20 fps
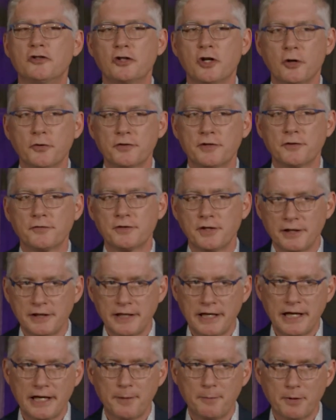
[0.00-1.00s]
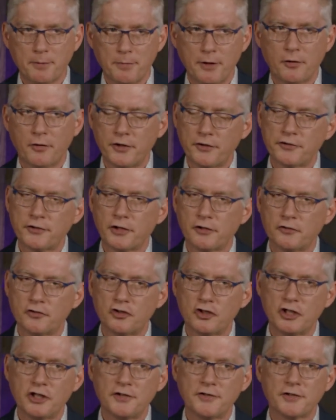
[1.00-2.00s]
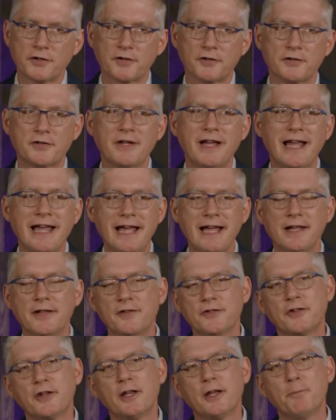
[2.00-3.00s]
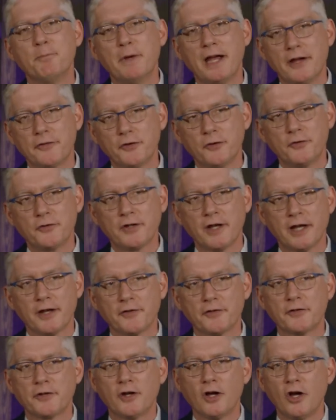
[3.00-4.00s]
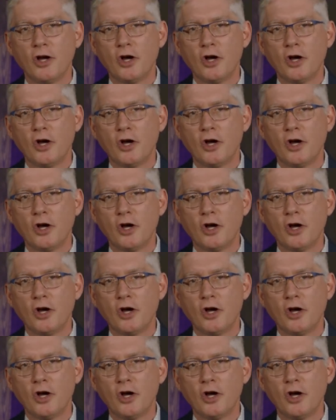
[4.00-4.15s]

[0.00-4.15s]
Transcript: Joseph to name Mary's son Jesus ends, Matthew says,